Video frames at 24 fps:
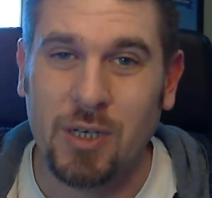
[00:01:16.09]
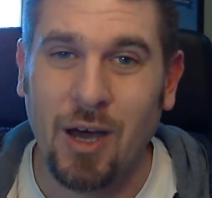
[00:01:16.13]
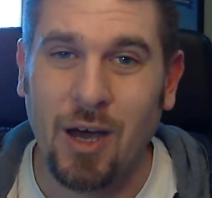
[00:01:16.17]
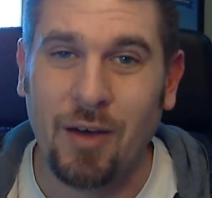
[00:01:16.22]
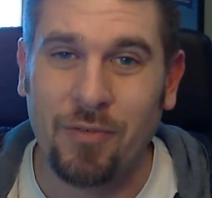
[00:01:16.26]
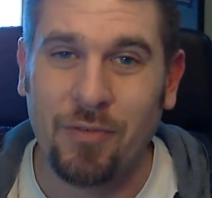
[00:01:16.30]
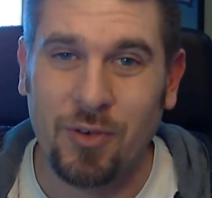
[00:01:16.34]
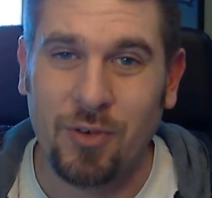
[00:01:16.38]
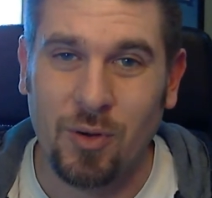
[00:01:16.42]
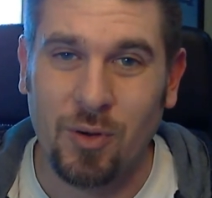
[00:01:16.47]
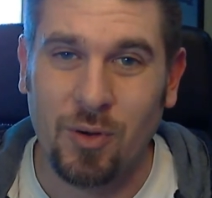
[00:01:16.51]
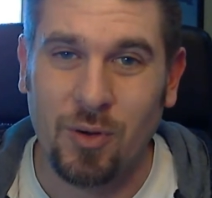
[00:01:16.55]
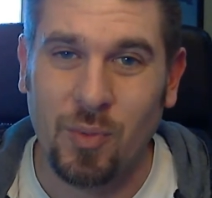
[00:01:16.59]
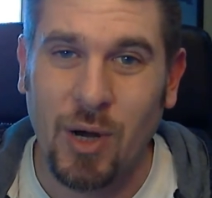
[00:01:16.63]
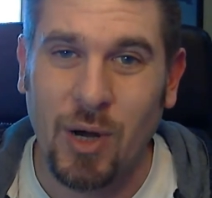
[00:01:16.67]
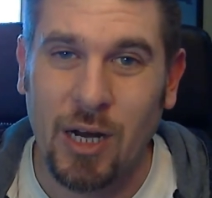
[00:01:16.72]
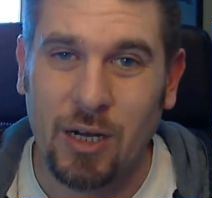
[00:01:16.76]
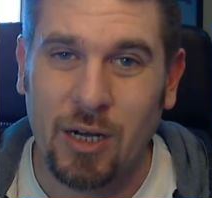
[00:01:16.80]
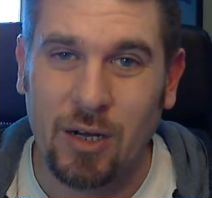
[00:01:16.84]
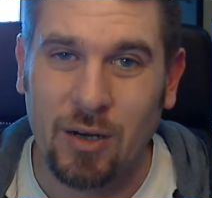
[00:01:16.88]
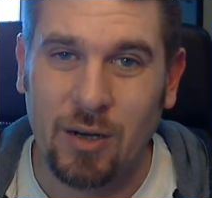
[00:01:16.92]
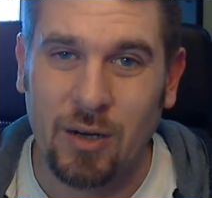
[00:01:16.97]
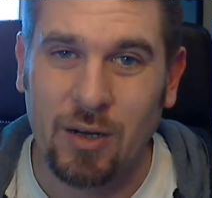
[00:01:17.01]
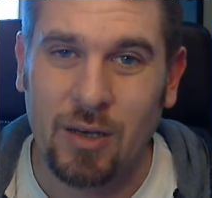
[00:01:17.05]
off your
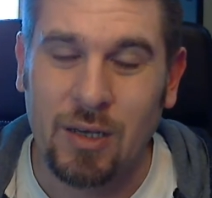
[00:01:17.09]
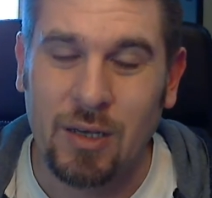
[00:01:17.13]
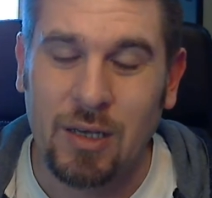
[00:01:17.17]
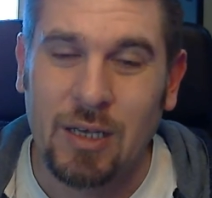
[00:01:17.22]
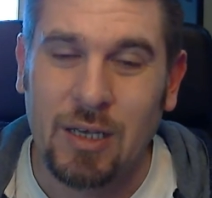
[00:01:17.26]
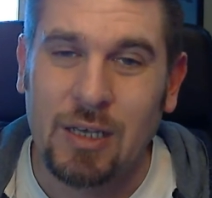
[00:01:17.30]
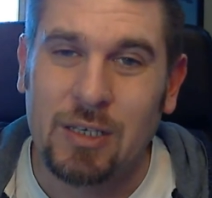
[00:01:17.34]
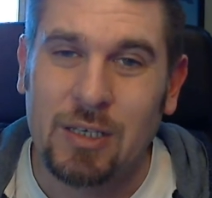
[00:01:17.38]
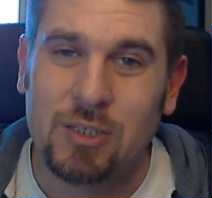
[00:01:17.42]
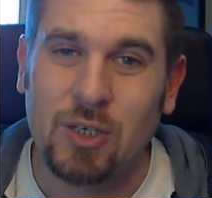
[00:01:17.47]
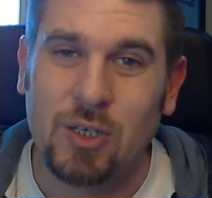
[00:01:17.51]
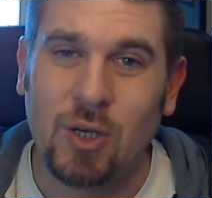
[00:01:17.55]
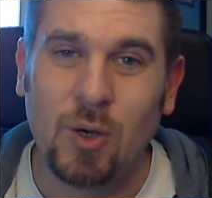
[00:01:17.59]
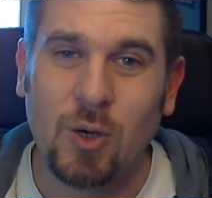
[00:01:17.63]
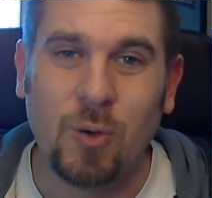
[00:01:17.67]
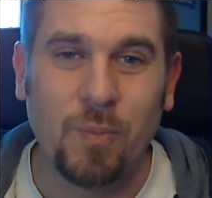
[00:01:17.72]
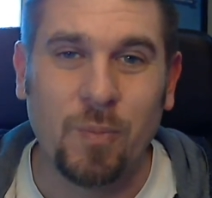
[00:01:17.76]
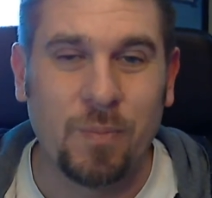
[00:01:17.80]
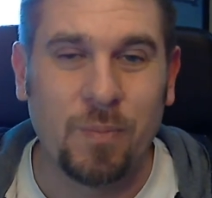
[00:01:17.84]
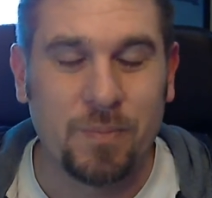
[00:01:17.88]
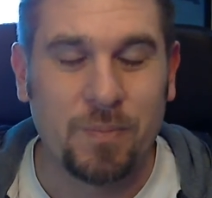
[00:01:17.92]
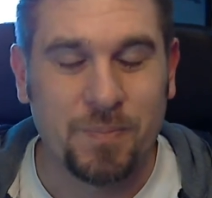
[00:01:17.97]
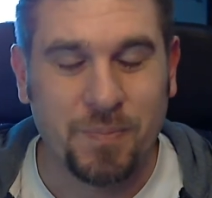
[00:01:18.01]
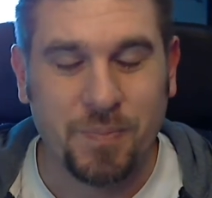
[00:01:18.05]
record. So,